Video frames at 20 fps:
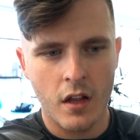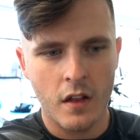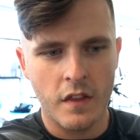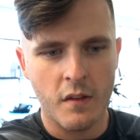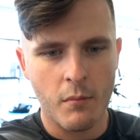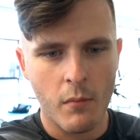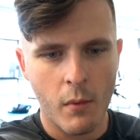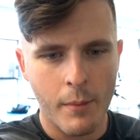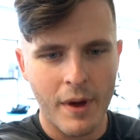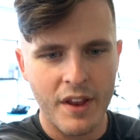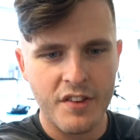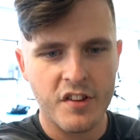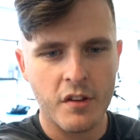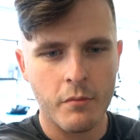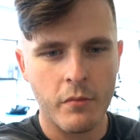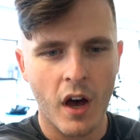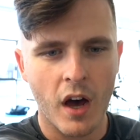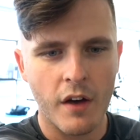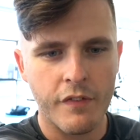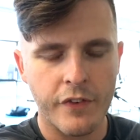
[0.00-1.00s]
the
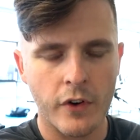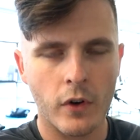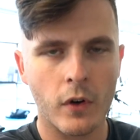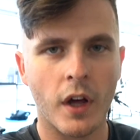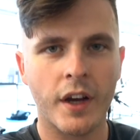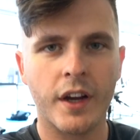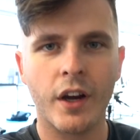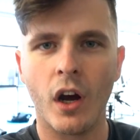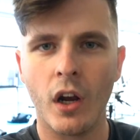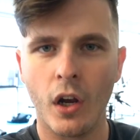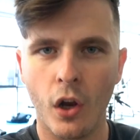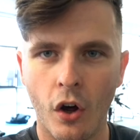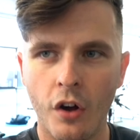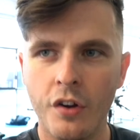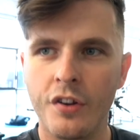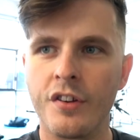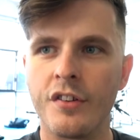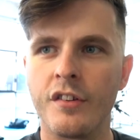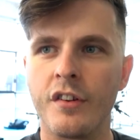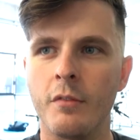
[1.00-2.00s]
momentum that I feel like I
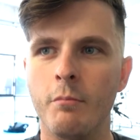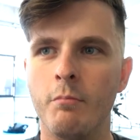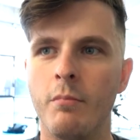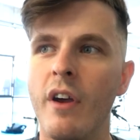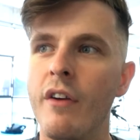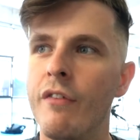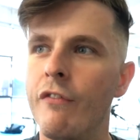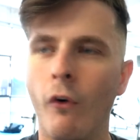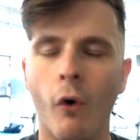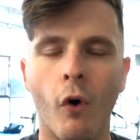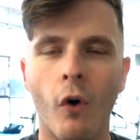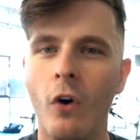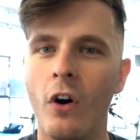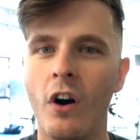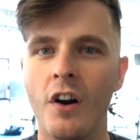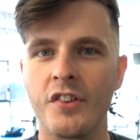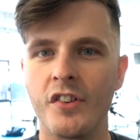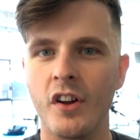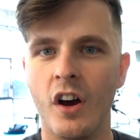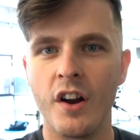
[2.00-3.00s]
lost
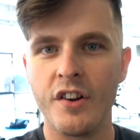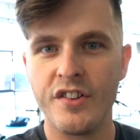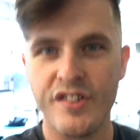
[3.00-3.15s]
before I started